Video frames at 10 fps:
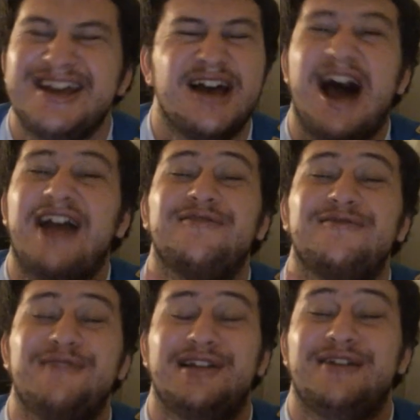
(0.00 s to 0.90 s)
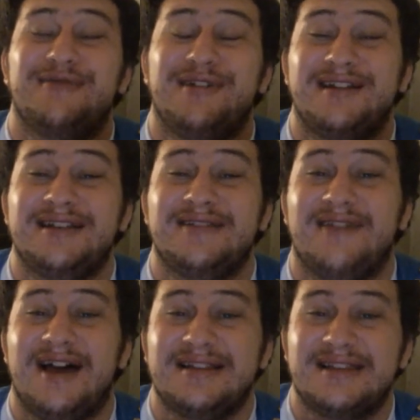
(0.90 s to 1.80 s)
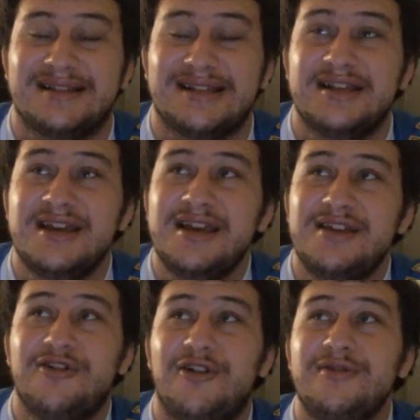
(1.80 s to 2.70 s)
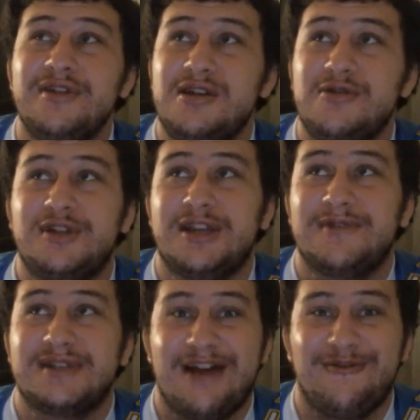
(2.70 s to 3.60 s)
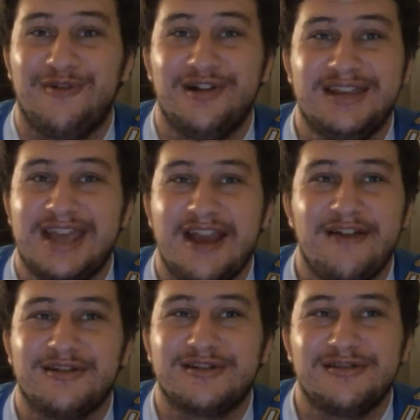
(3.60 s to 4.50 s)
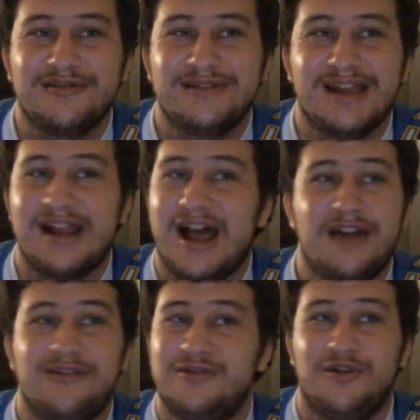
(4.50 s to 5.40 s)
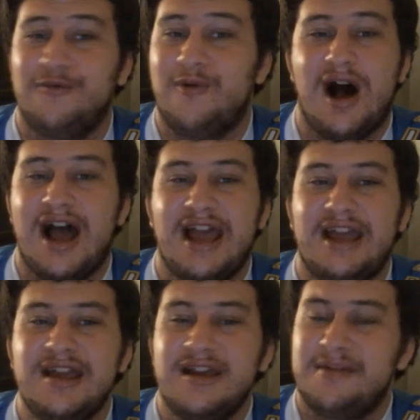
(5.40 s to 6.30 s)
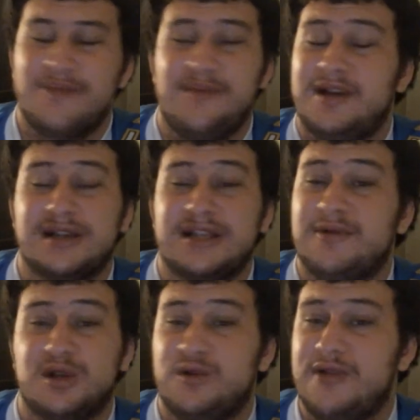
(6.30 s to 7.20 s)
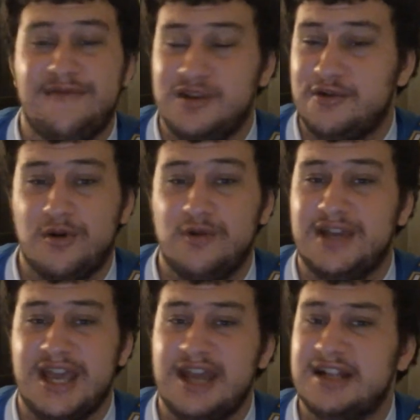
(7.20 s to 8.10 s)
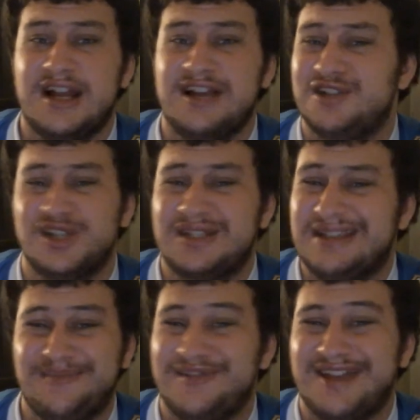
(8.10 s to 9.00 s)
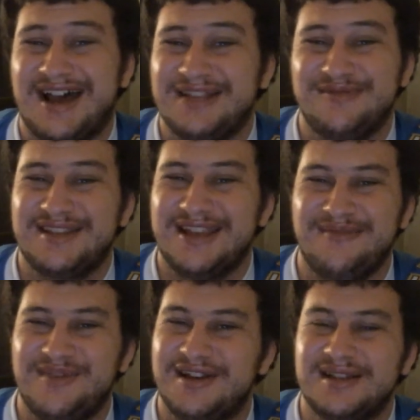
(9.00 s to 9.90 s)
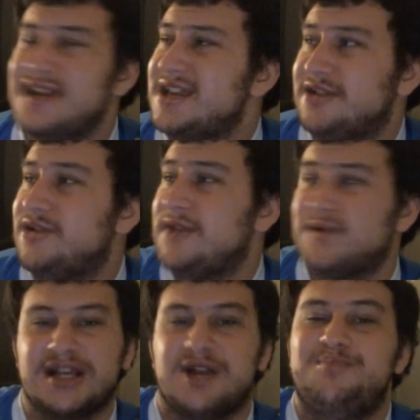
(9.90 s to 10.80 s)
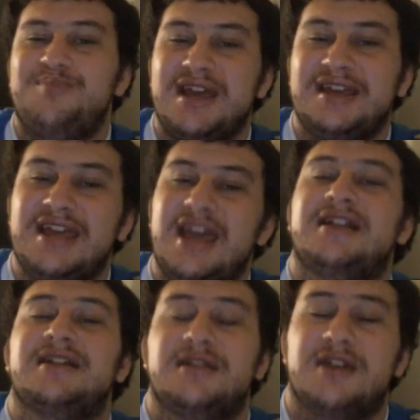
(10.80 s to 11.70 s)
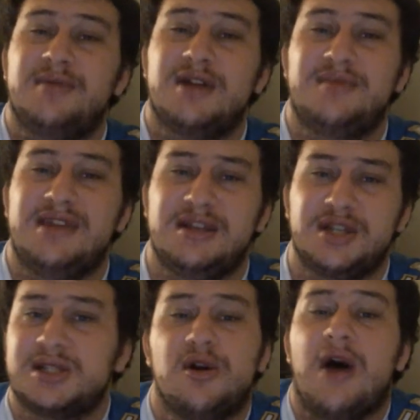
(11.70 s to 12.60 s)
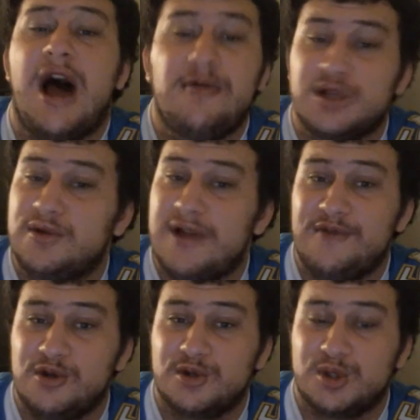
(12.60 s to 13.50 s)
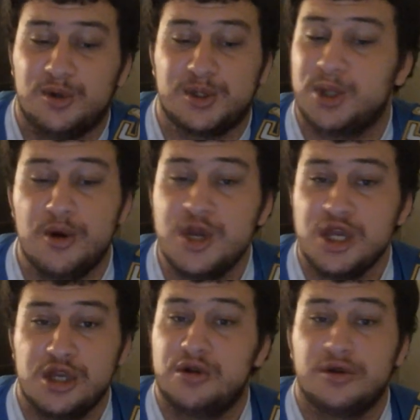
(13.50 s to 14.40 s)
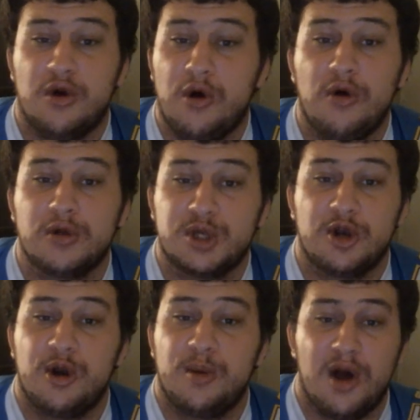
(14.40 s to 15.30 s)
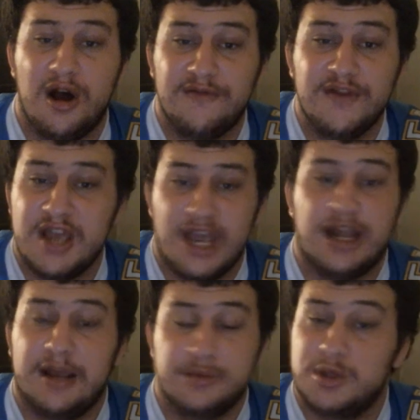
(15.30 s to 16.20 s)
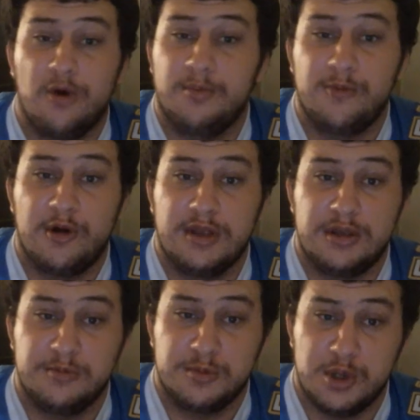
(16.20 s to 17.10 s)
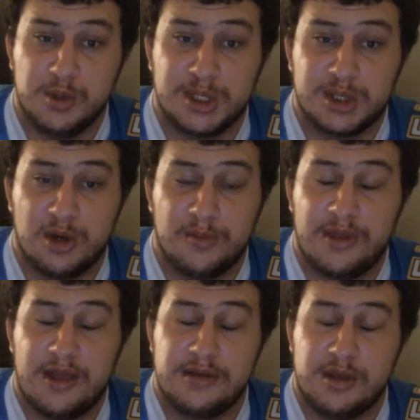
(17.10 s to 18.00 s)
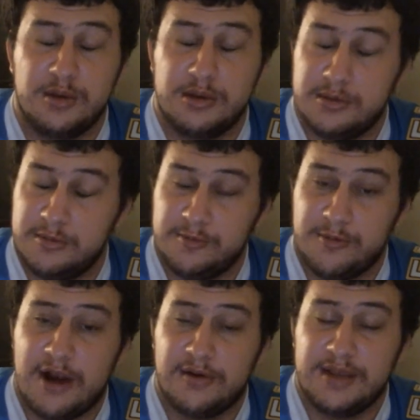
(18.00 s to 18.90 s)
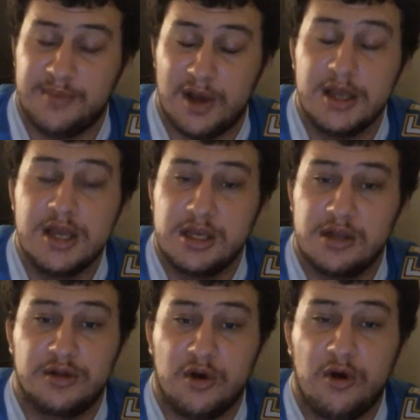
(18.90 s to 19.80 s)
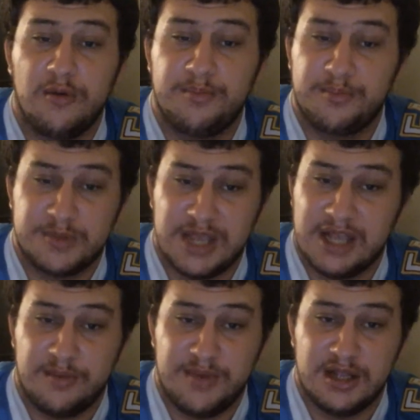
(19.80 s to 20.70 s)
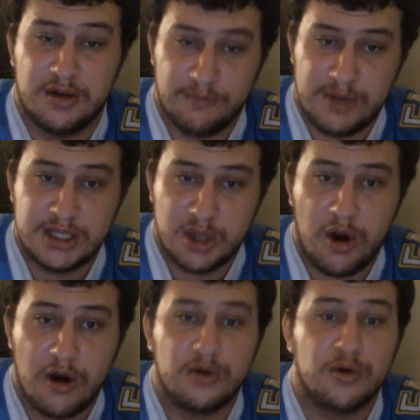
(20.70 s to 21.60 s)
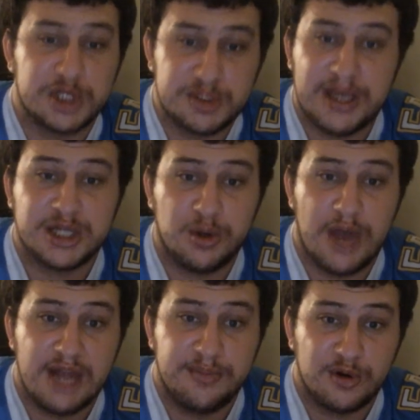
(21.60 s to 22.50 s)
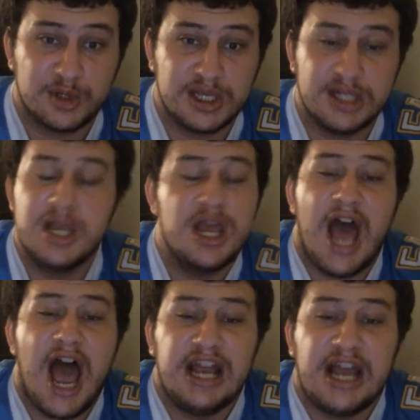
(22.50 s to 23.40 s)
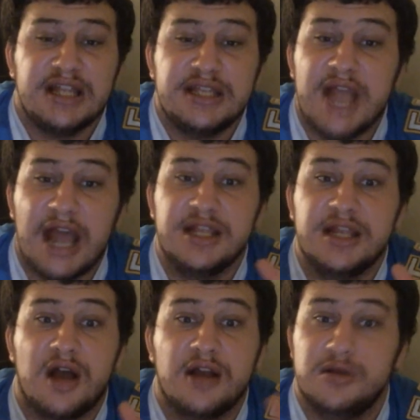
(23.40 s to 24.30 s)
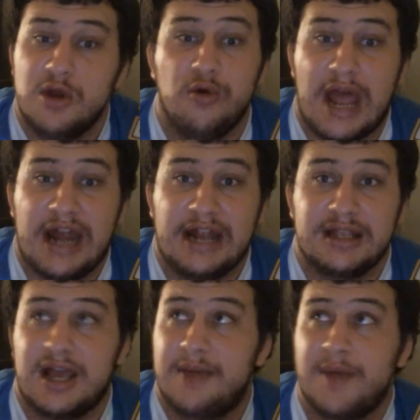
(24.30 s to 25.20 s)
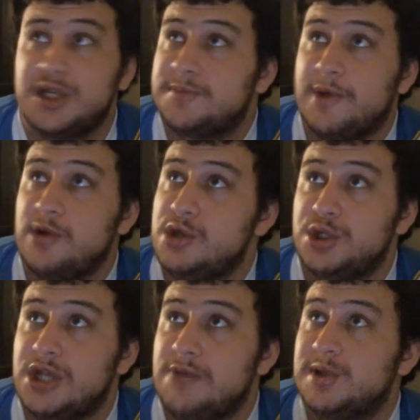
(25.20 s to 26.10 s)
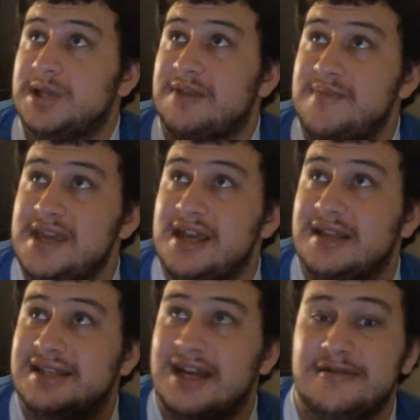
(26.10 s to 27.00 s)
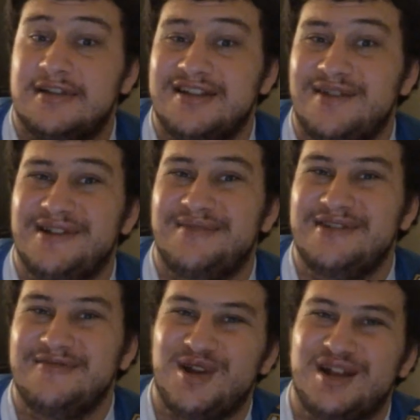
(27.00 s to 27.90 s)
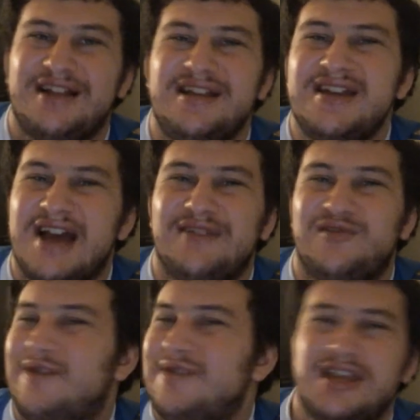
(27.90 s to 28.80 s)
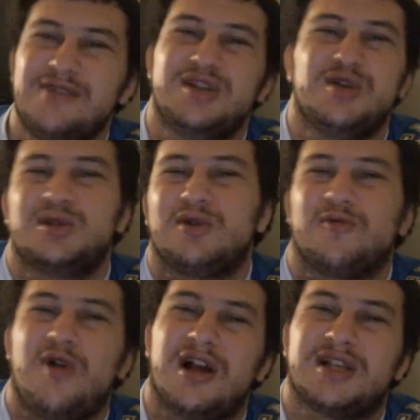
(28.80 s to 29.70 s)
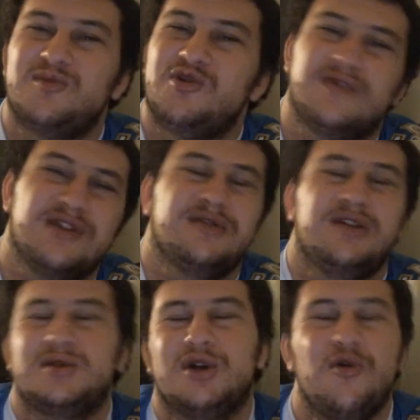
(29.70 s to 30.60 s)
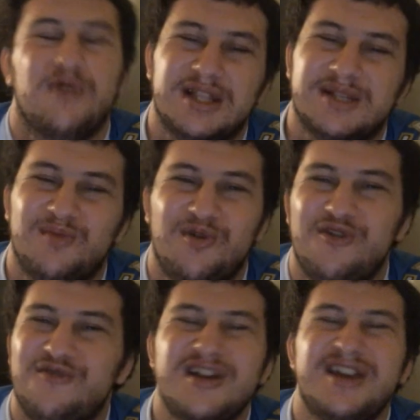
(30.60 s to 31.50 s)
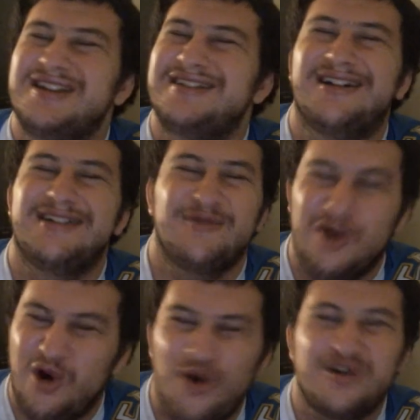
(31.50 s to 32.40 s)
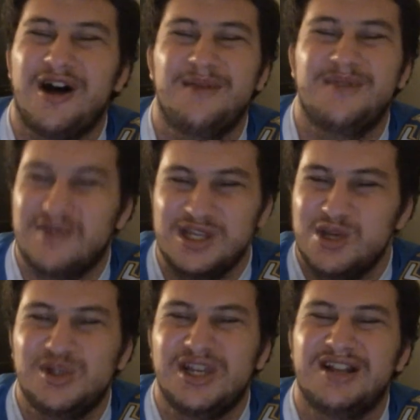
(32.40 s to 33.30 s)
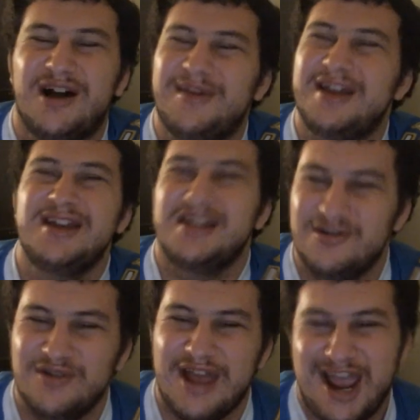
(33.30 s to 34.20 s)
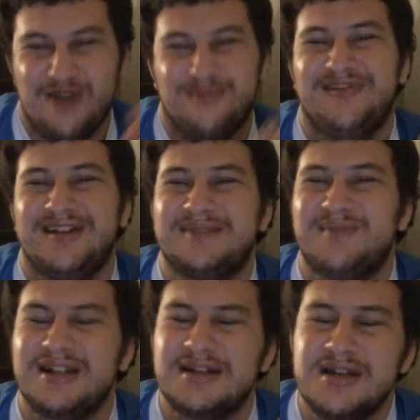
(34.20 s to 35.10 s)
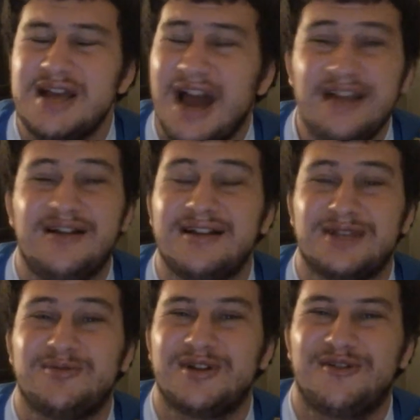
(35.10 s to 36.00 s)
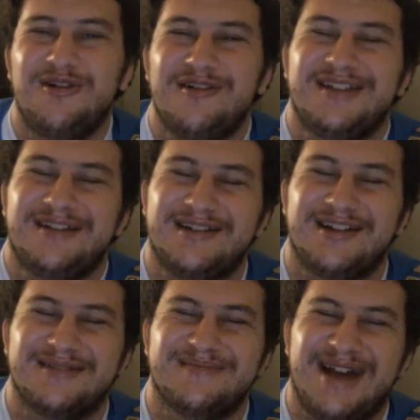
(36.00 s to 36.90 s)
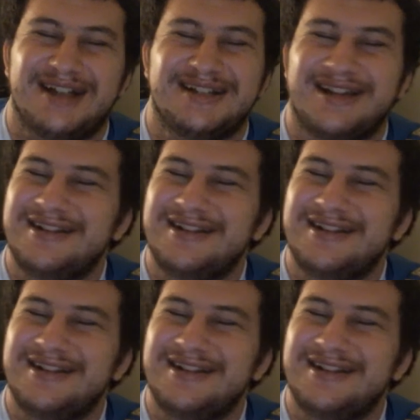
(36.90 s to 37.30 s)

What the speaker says: I really, really did like this. And, you know, Eugene was that one character that I don't know why. Maybe because I was an 11-year-old kid and I could just sympathize with him because, you know, he was like a big kid in the WWE. Just know, I was 11 years old. So, you know, the whole term of, and I don't really use this term rarely, but, you know, the whole thing of being a retard or a special ed person, I did not know that at the time. I just felt Eugene was like me inside of the WWE ring. I loved it. He would use The Rock's move. He would use Hogan's move. You know, he would Hulk up. He would Eugene up it, do the airplane spin. I thought this was a really good match.